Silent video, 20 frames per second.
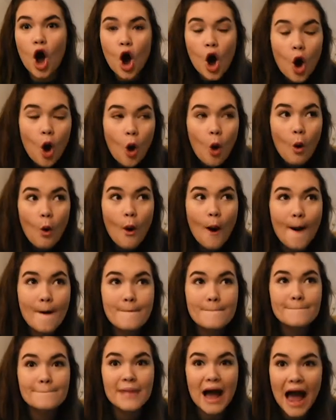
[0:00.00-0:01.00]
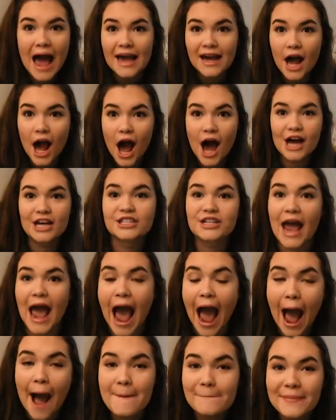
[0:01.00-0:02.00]
Oh my gosh,
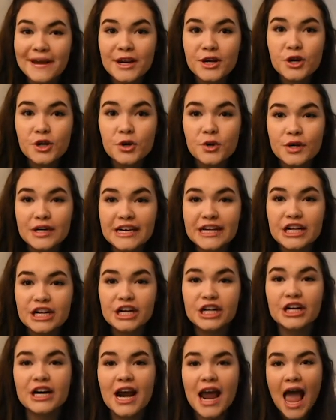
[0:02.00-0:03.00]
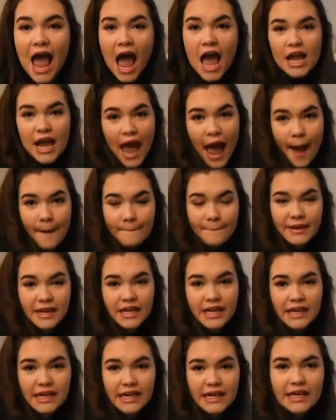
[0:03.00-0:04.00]
happy new year.
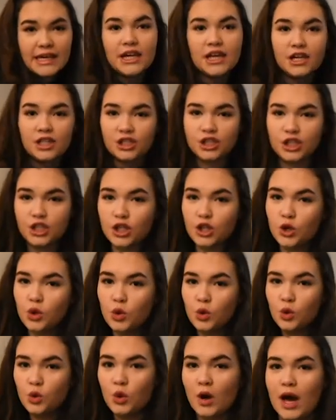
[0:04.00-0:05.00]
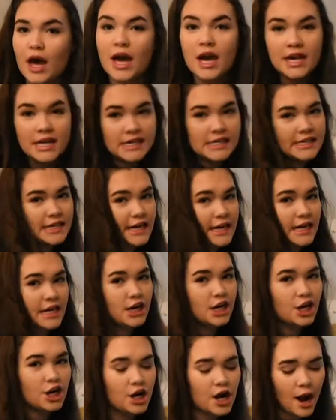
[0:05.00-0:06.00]
Happy new
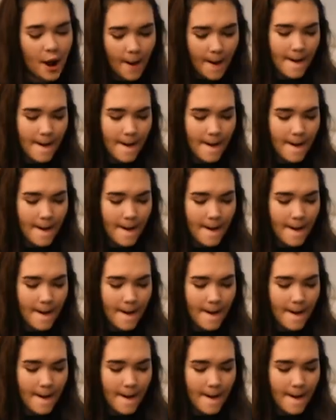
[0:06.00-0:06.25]
year.